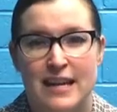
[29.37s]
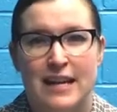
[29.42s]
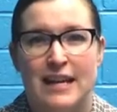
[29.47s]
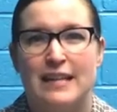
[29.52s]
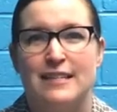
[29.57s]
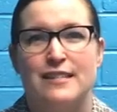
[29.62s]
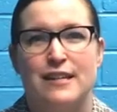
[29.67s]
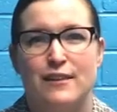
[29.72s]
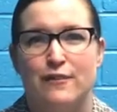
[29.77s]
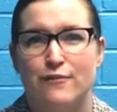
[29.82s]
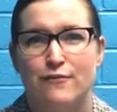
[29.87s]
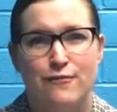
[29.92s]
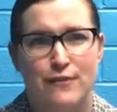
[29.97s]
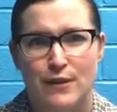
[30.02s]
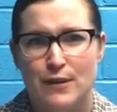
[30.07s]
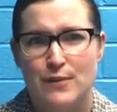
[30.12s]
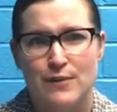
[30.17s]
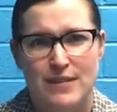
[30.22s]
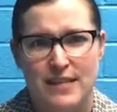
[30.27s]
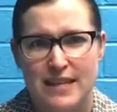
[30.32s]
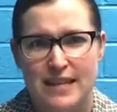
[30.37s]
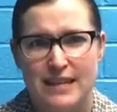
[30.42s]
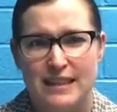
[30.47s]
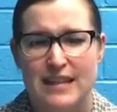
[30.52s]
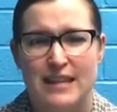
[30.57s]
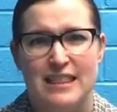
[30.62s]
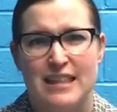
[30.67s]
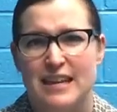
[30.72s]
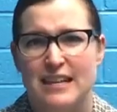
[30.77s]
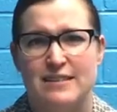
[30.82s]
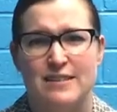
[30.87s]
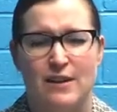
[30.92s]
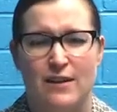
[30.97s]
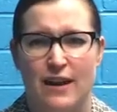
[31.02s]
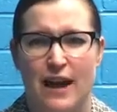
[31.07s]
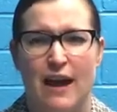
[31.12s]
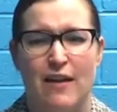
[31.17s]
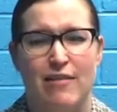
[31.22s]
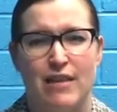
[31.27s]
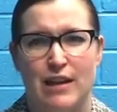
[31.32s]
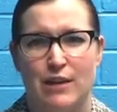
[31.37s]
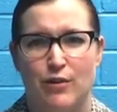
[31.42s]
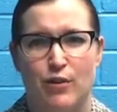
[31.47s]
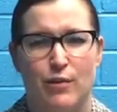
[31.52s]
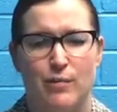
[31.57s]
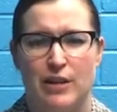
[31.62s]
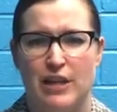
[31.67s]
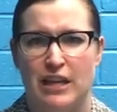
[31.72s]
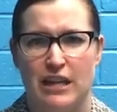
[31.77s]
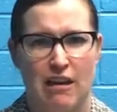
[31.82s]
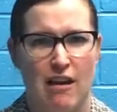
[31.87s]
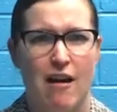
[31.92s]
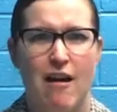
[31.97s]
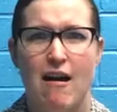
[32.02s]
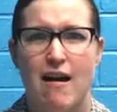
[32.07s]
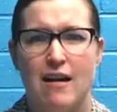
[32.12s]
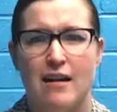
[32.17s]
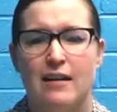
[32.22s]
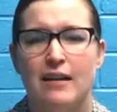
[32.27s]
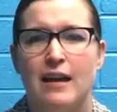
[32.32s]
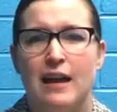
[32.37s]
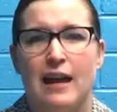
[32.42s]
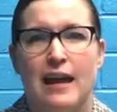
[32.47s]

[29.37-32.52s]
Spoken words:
It's confusing that things aren't how they normally are.